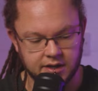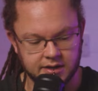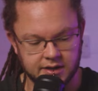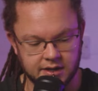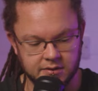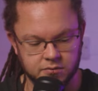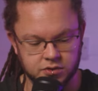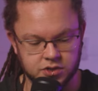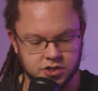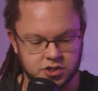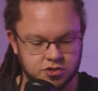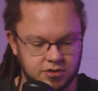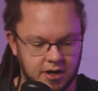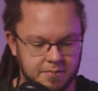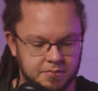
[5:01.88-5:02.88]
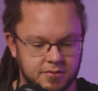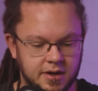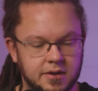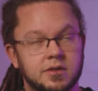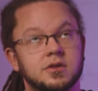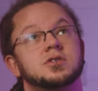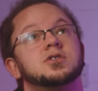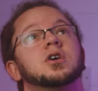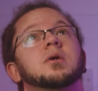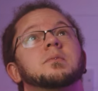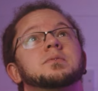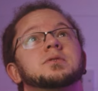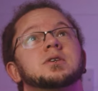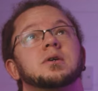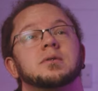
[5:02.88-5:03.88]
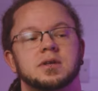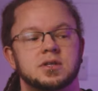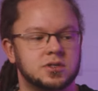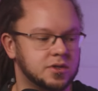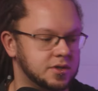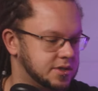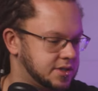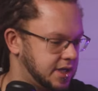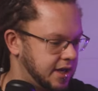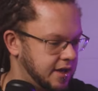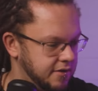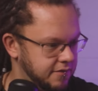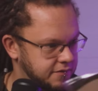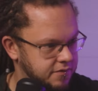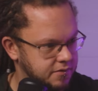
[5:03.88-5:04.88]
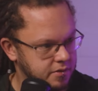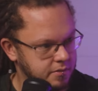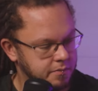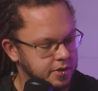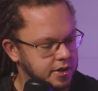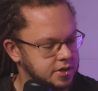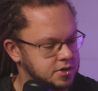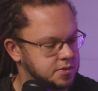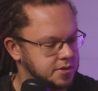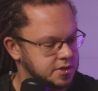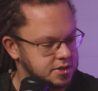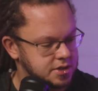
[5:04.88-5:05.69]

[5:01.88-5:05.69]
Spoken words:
that will just strap around the top, so that's good to have. I'll put that to one